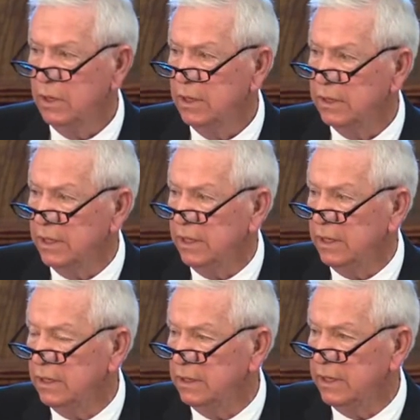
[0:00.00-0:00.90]
the,
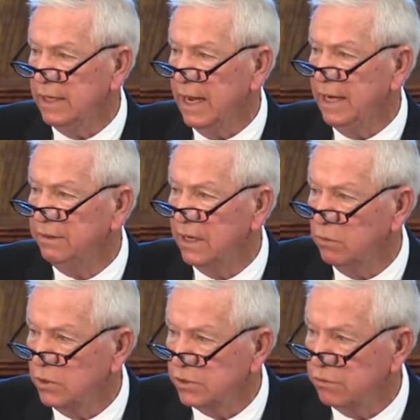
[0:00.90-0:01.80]
the gate that
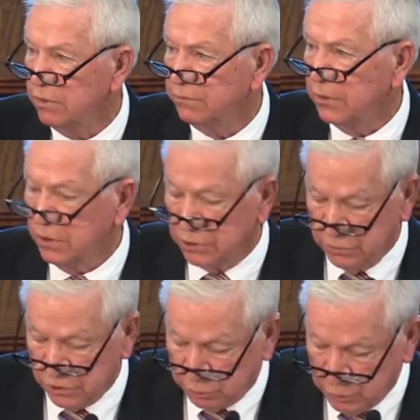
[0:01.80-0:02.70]
was referred to
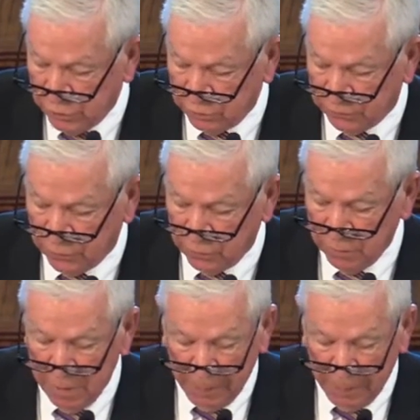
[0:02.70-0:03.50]
as beautiful,